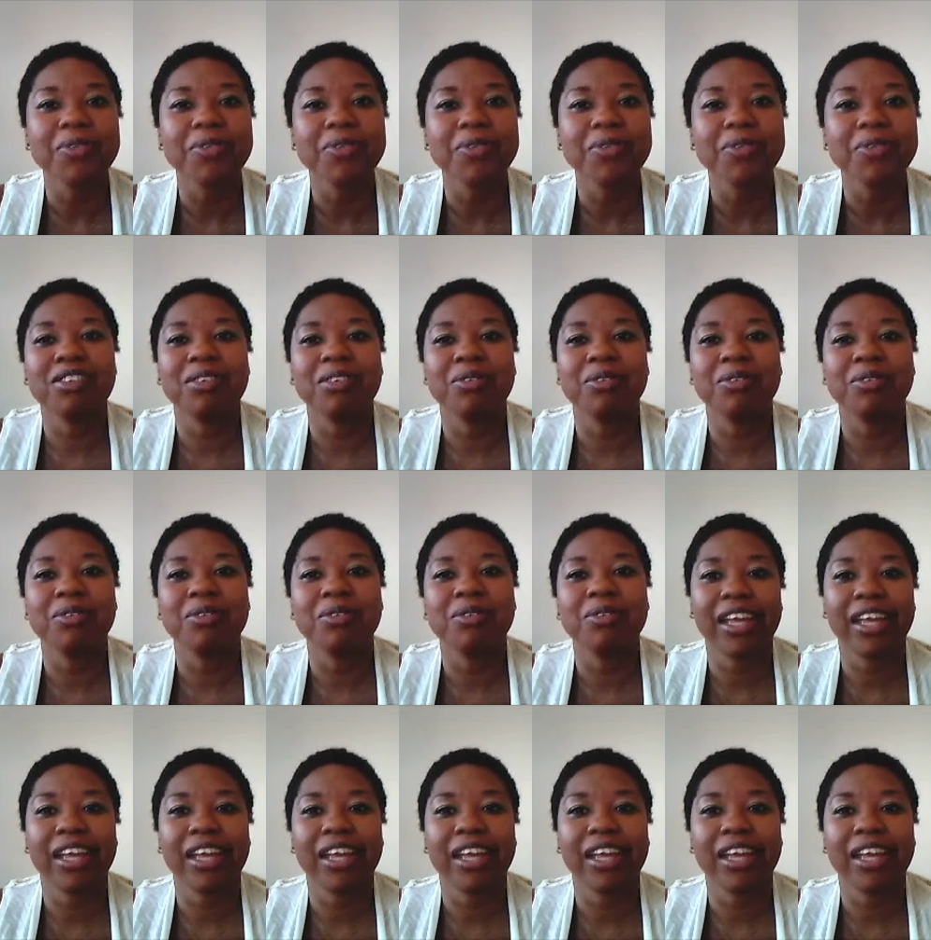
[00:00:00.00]
so once I
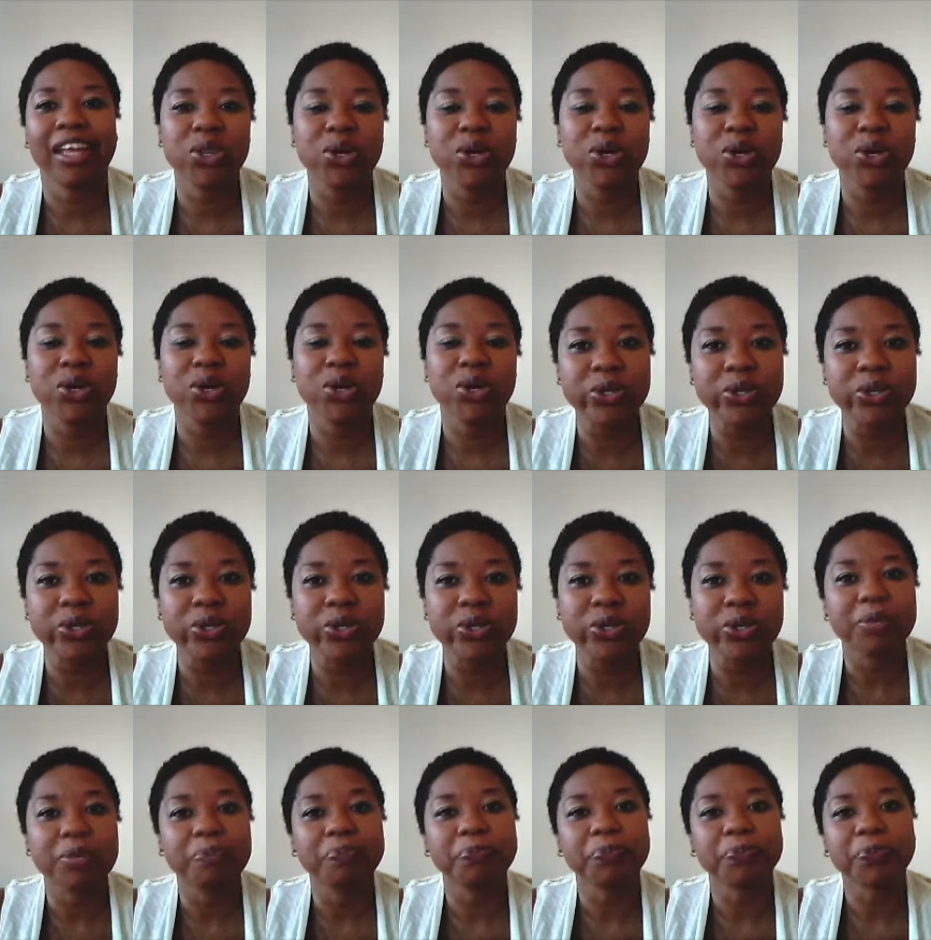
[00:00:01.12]
get those
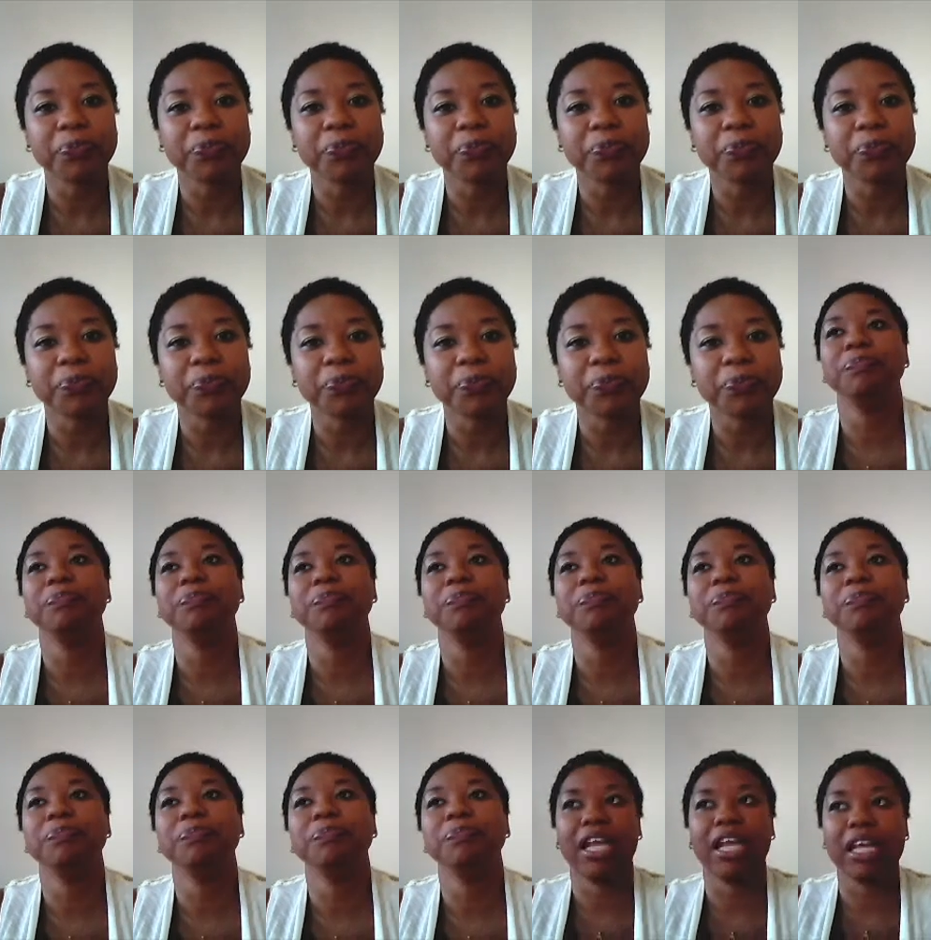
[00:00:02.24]
in
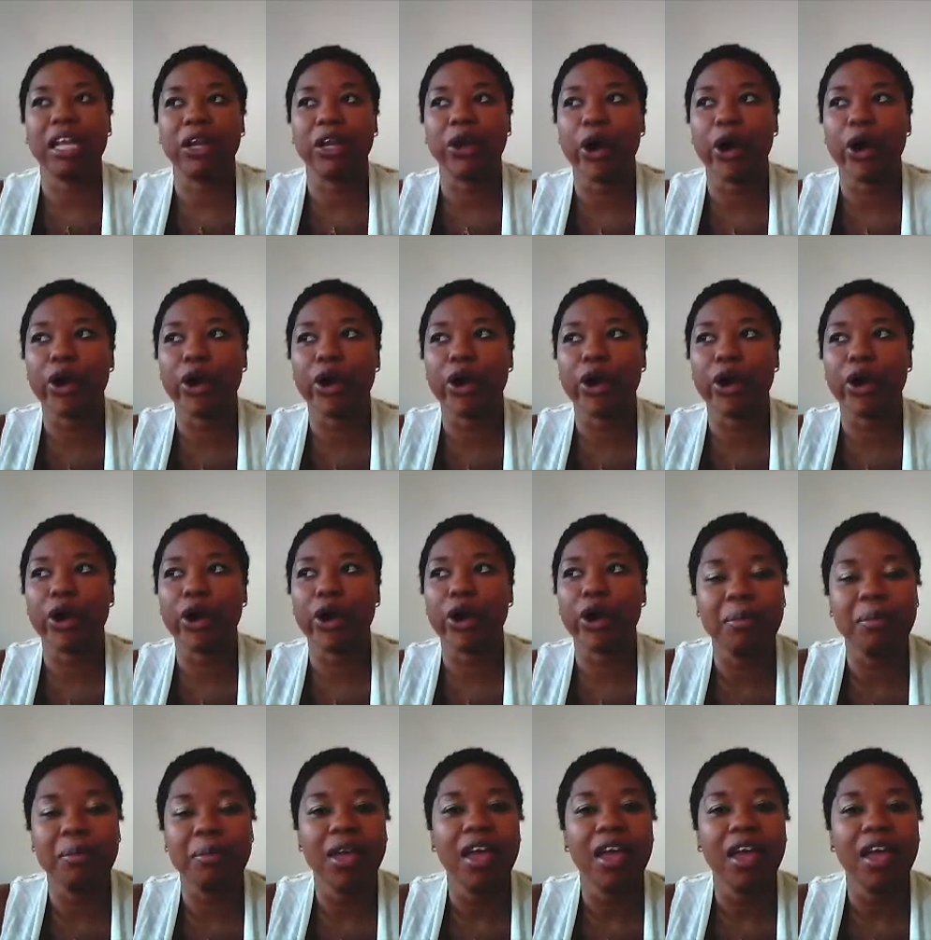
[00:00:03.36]
and I can order them
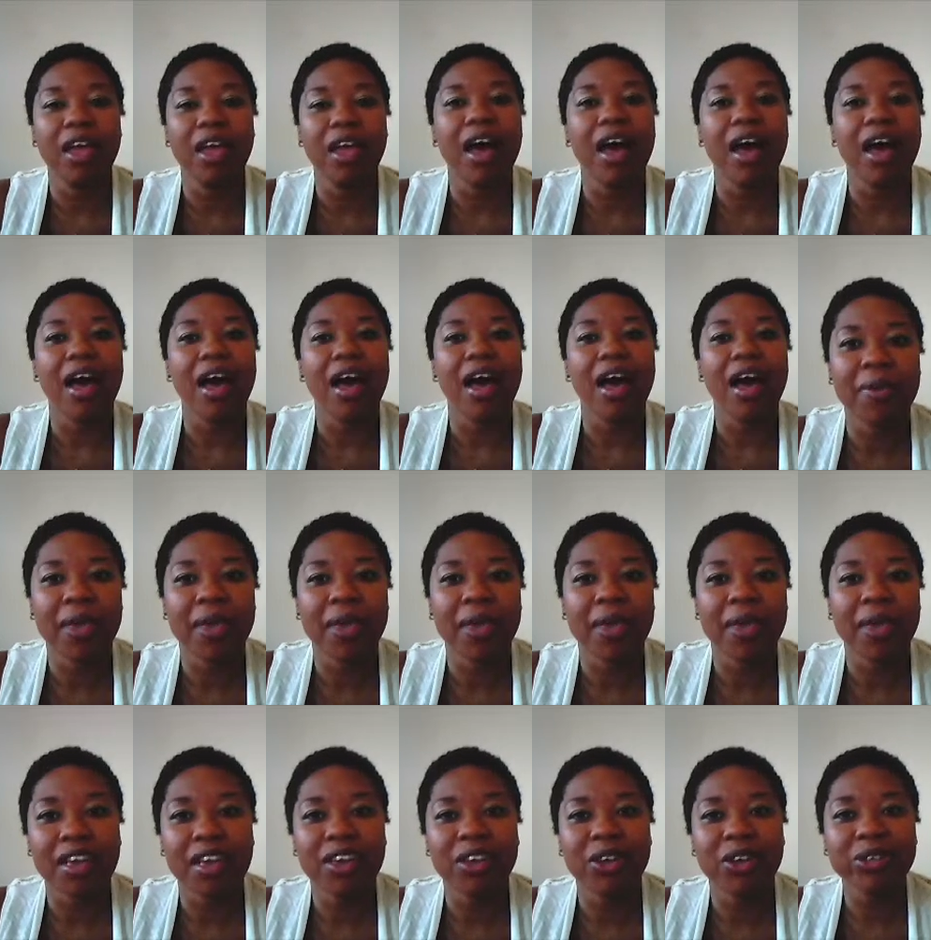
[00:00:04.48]
I'll make
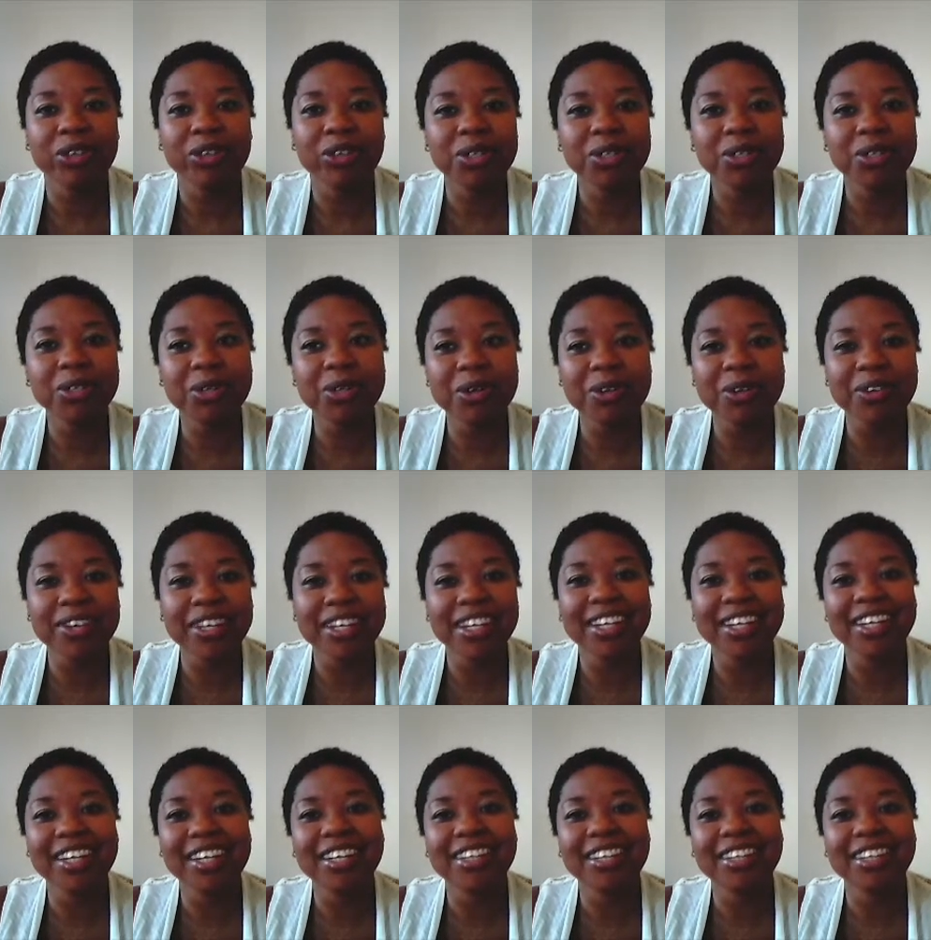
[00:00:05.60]
your
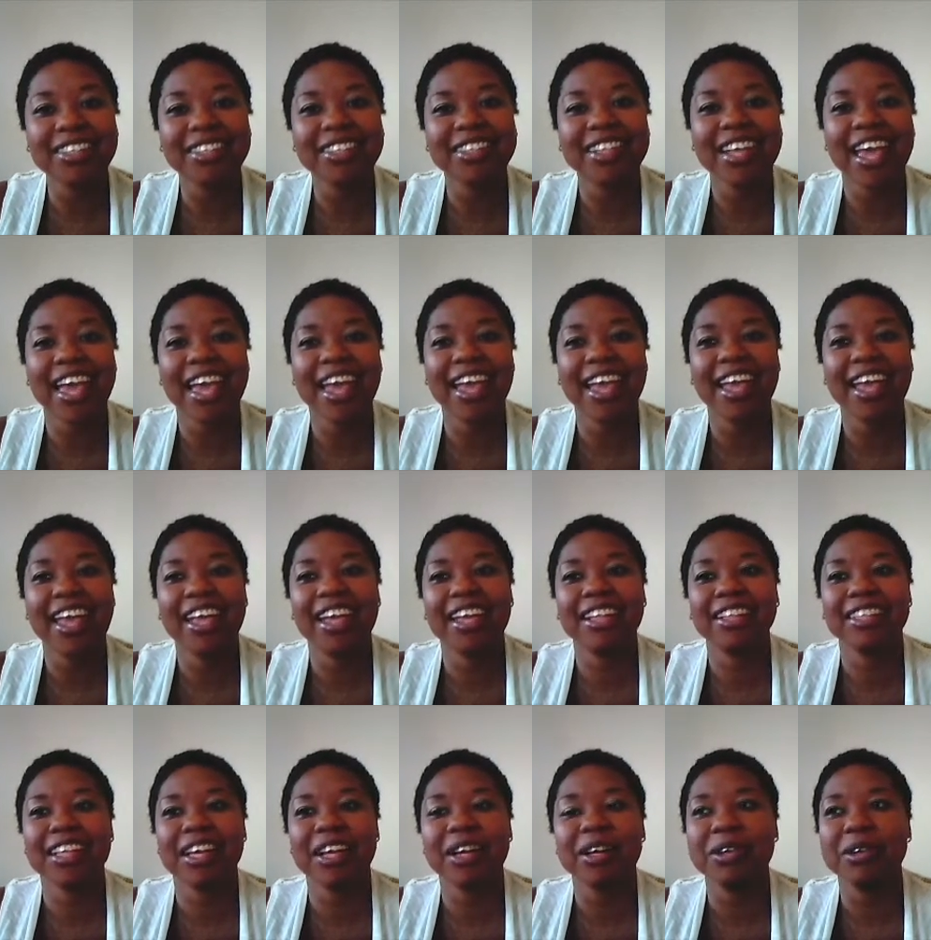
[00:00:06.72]
tutorial and
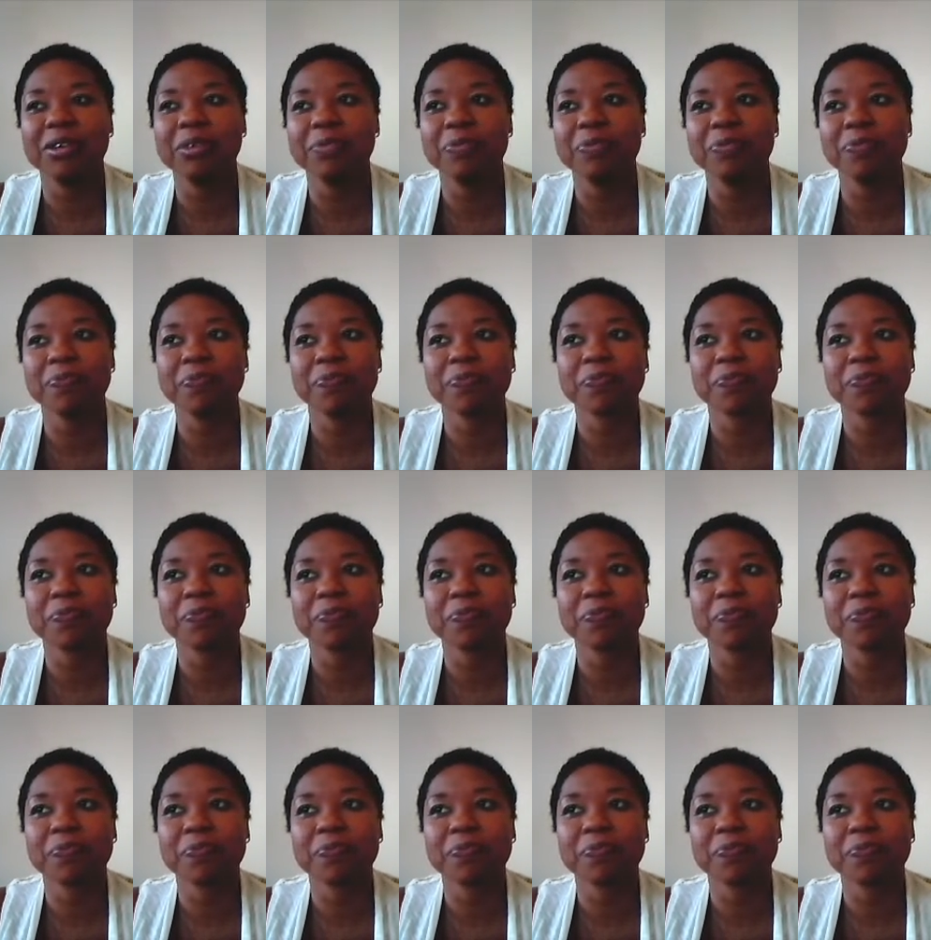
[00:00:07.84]
um,